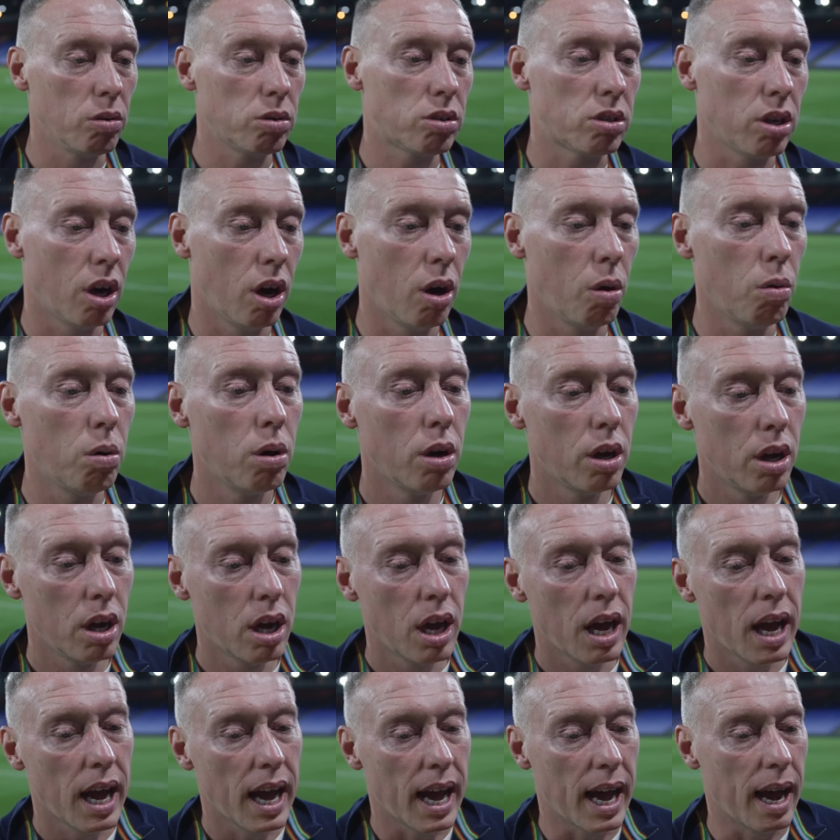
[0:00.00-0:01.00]
So
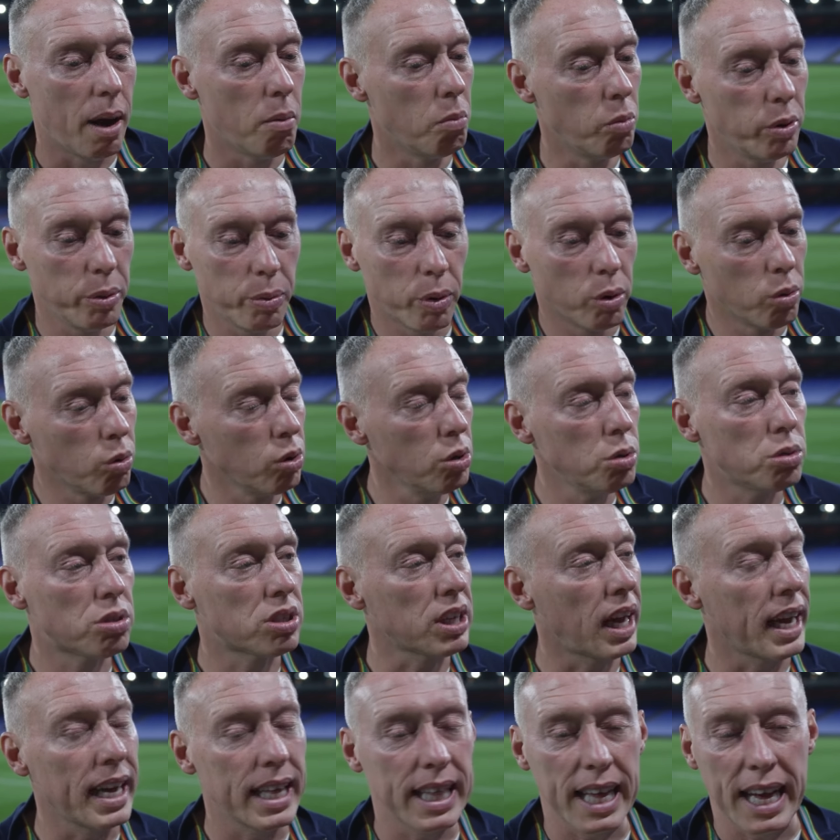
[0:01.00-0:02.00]
we won't lose
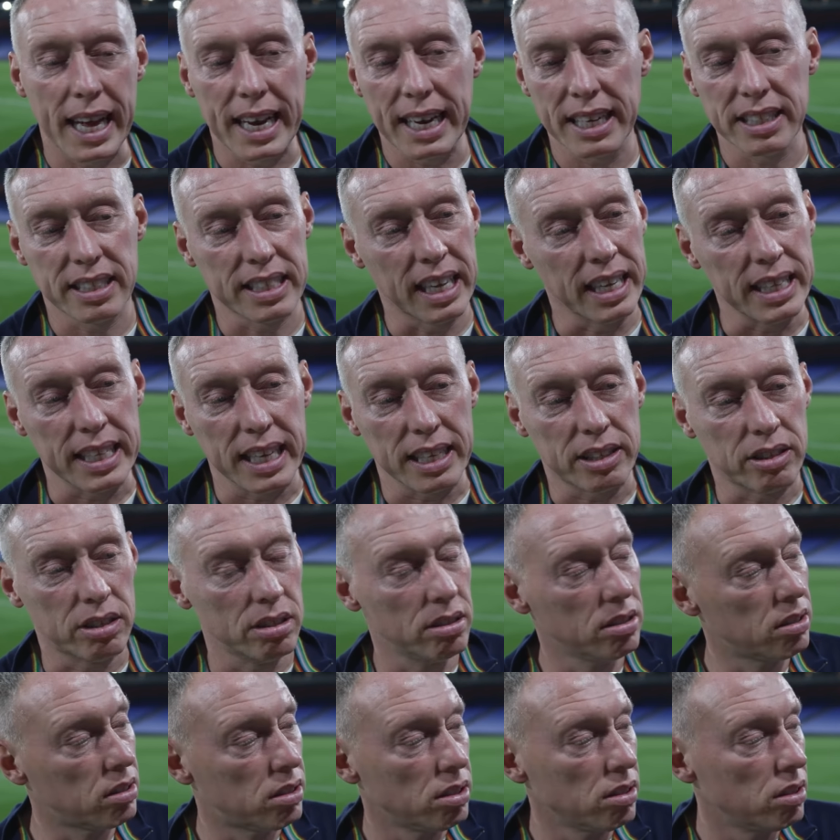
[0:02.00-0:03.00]
sight of that. And I said that
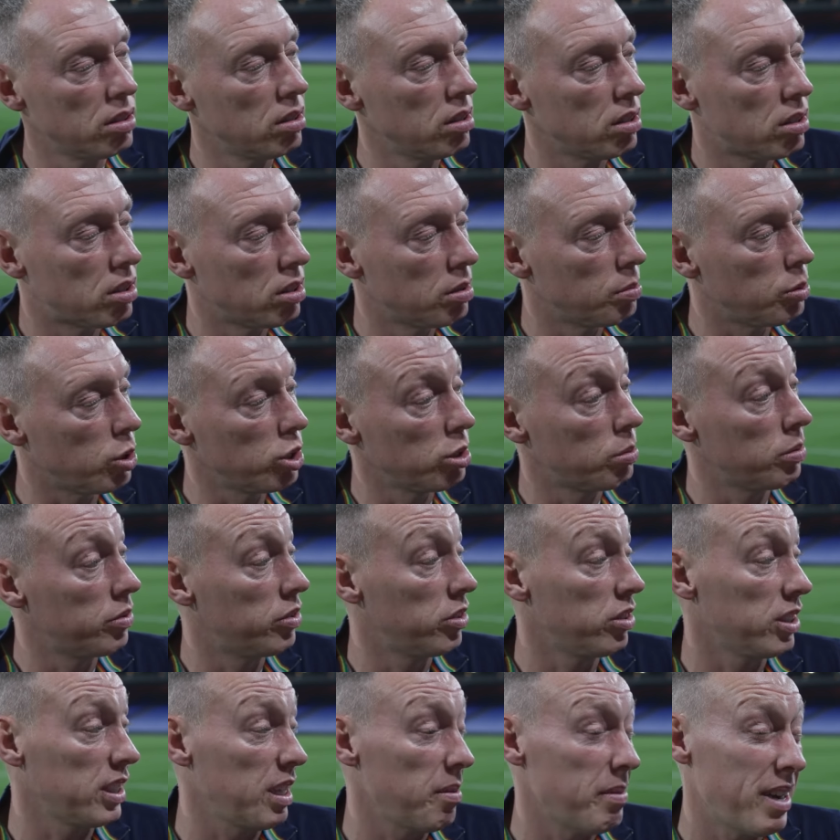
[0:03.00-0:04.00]
to the boys
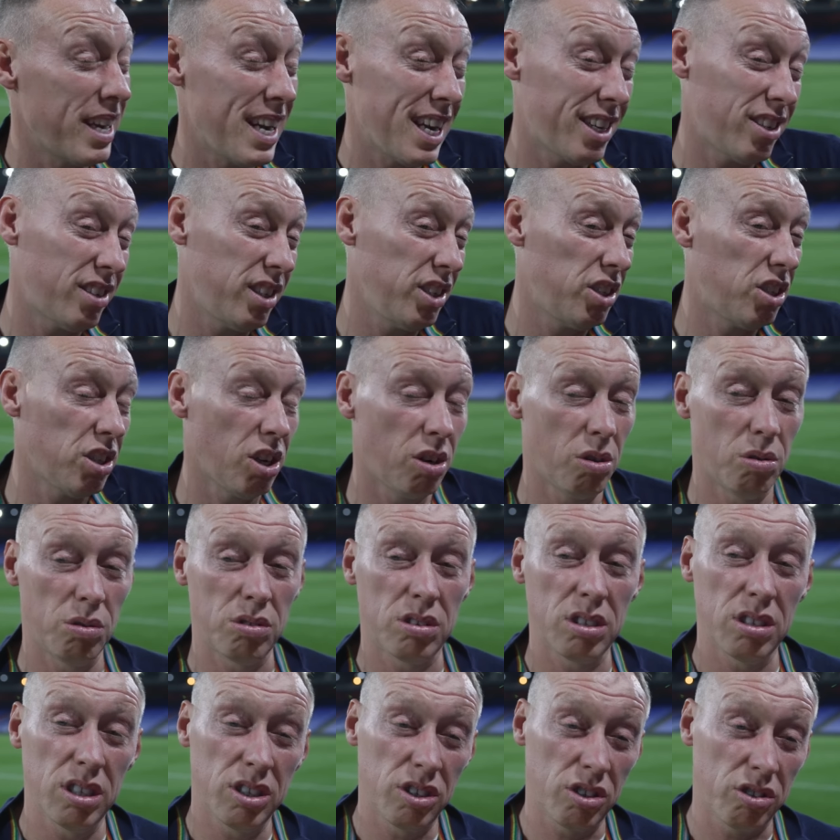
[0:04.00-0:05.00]
before the game. I actually
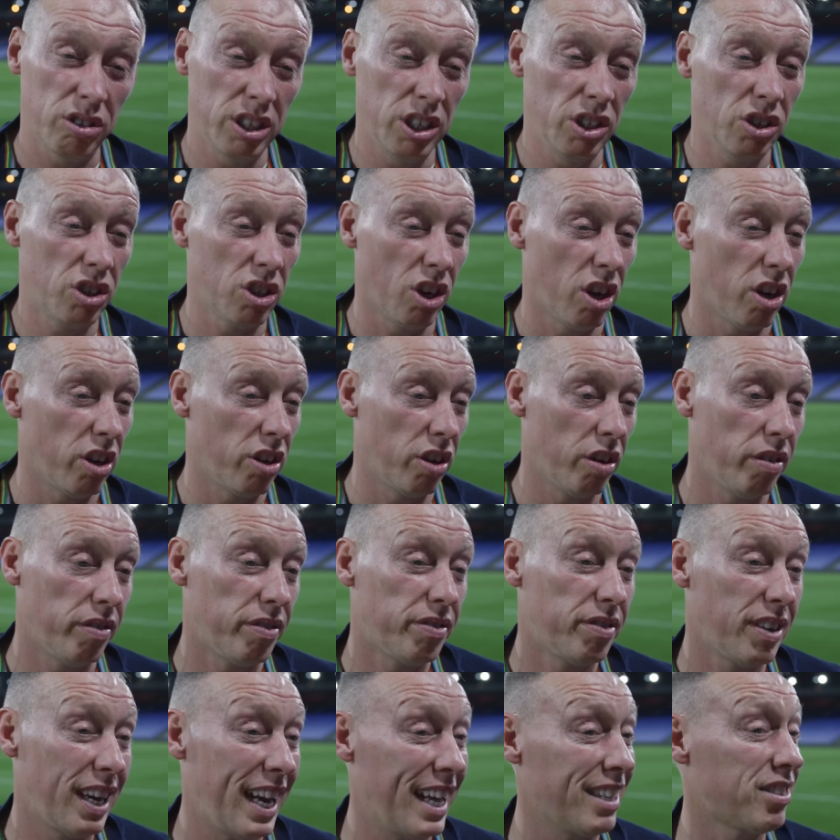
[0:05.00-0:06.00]
showed a screenshot
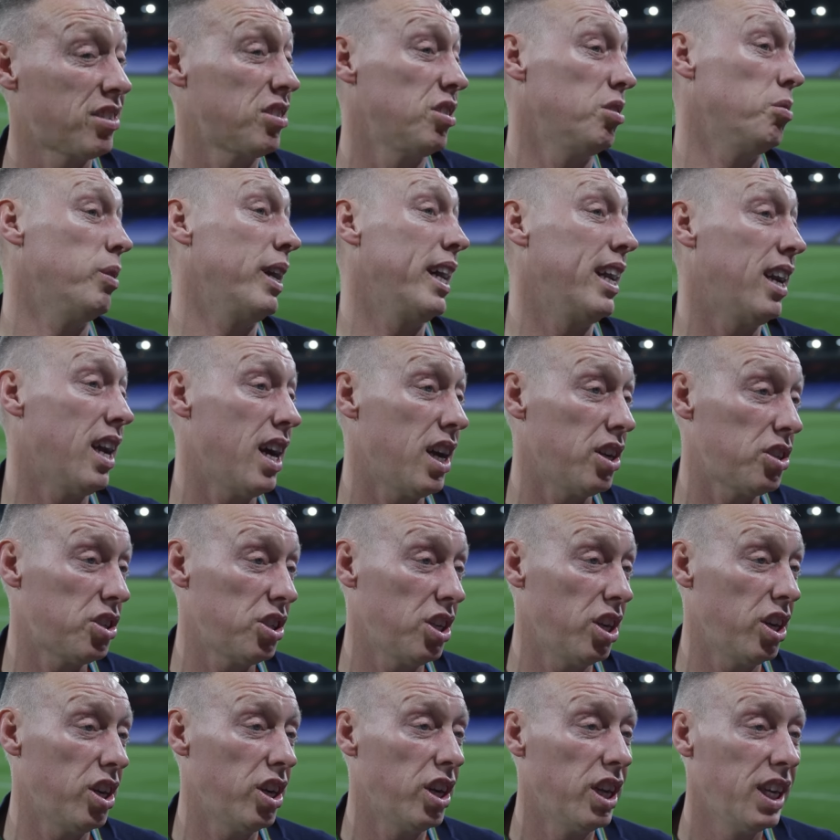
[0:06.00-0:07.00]
of Leicester away last
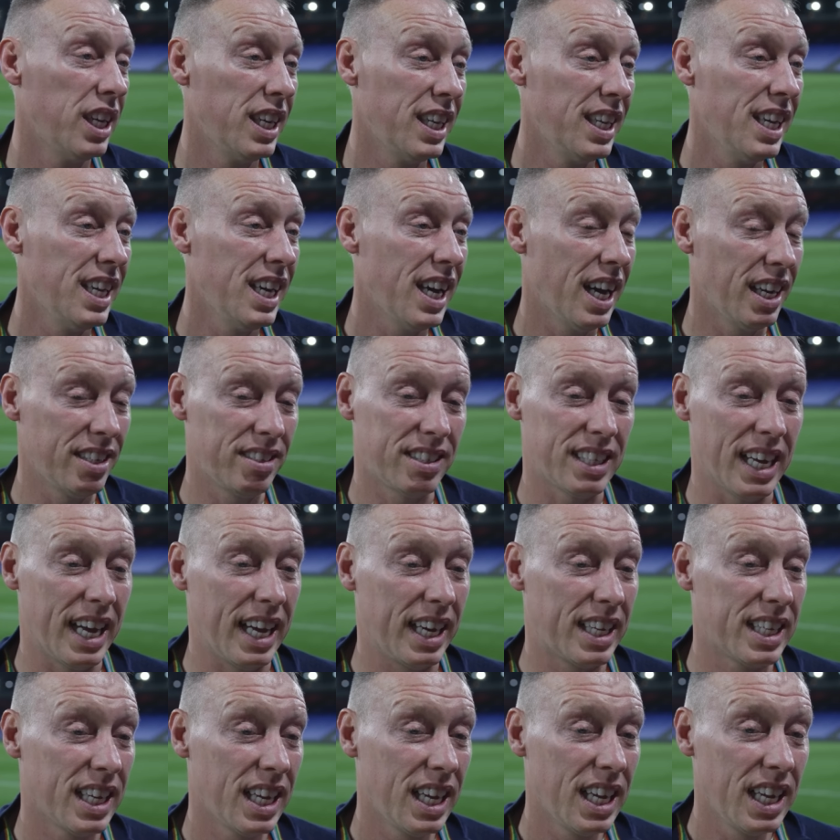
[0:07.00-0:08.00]
year and
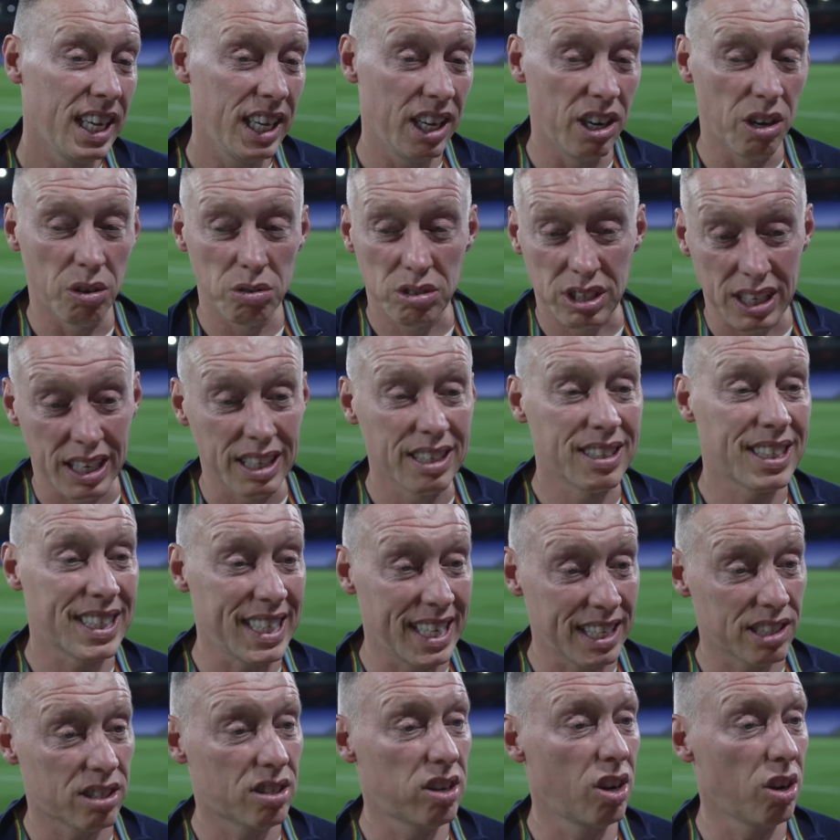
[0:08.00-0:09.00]
said, you know, since
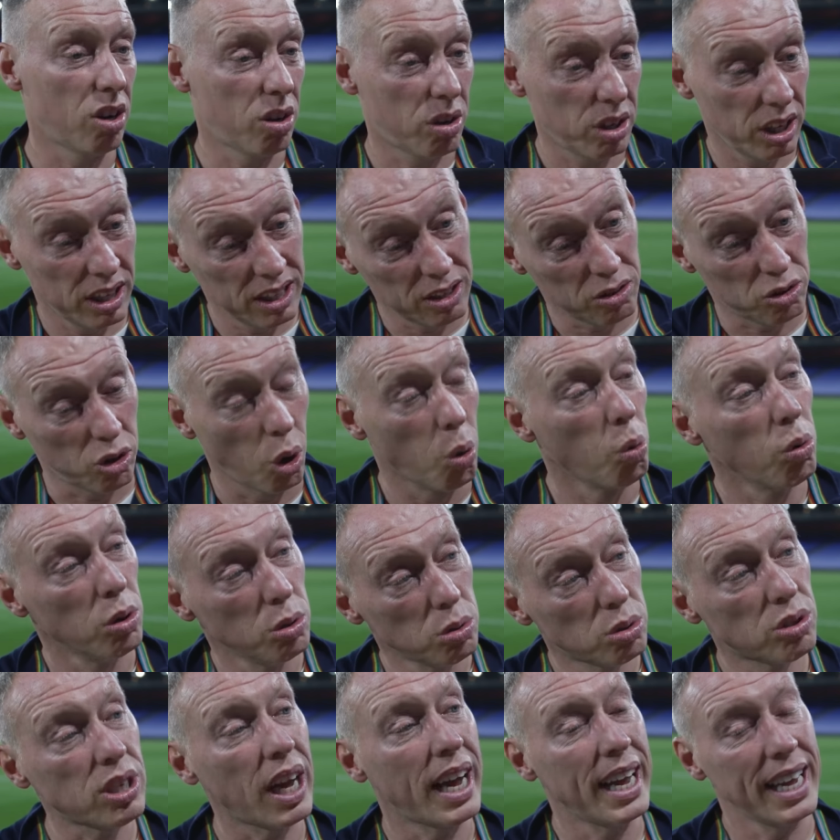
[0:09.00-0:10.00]
this, look, don't
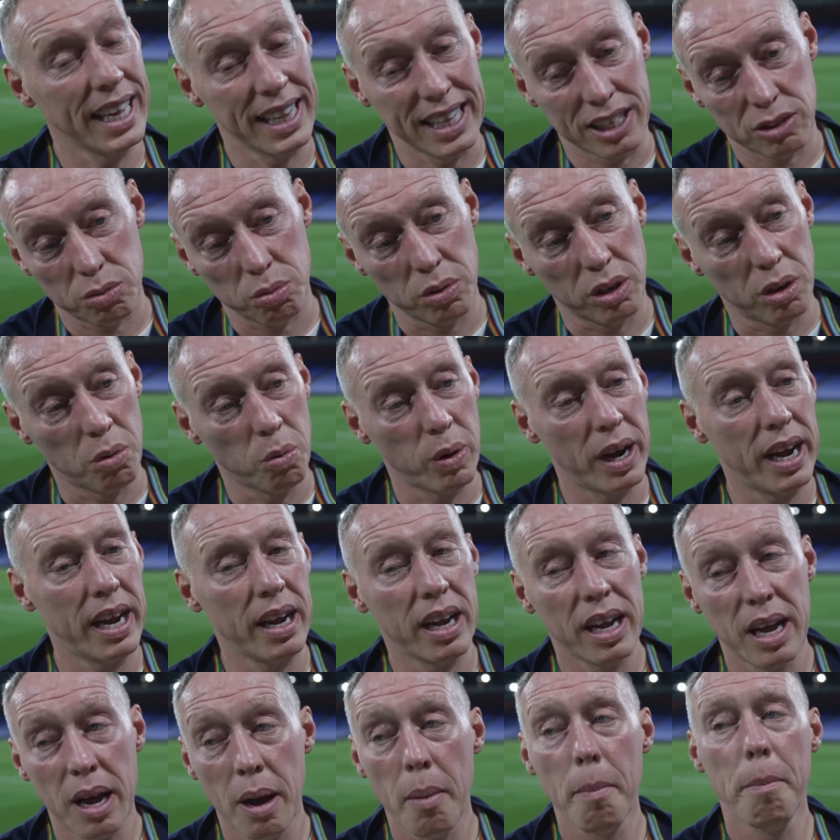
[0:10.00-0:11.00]
lose sight of this. We're
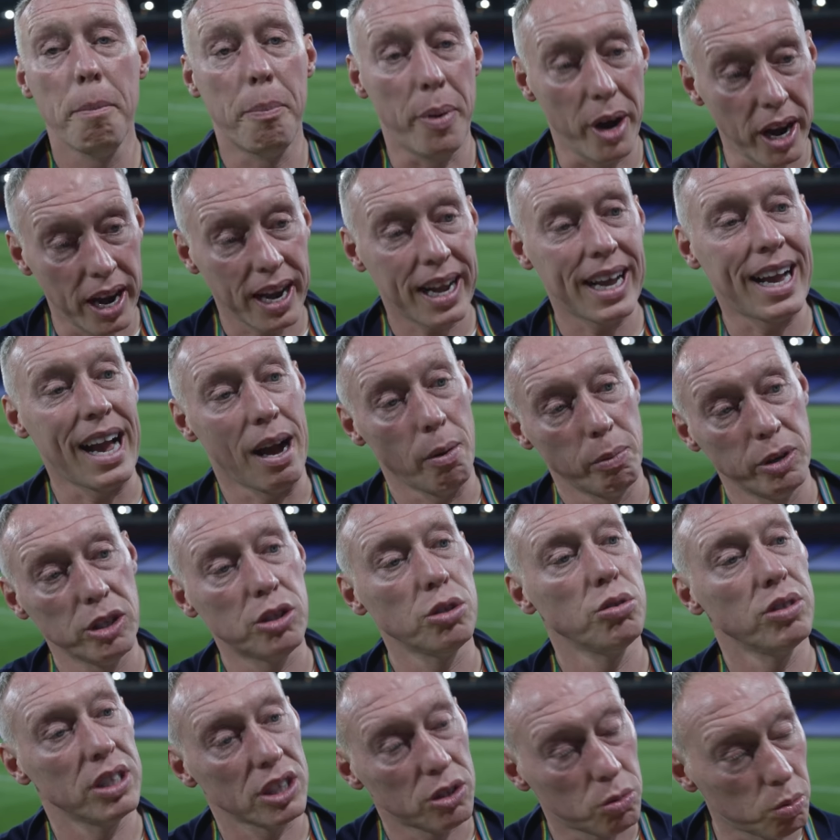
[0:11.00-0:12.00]
away, but can we
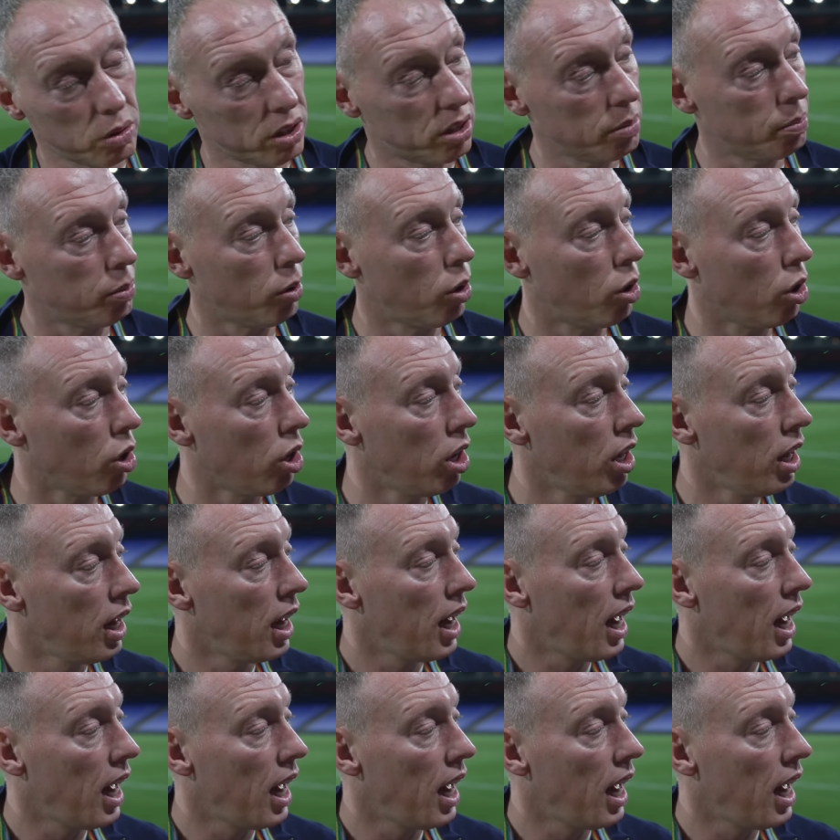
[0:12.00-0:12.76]
do this with the ball?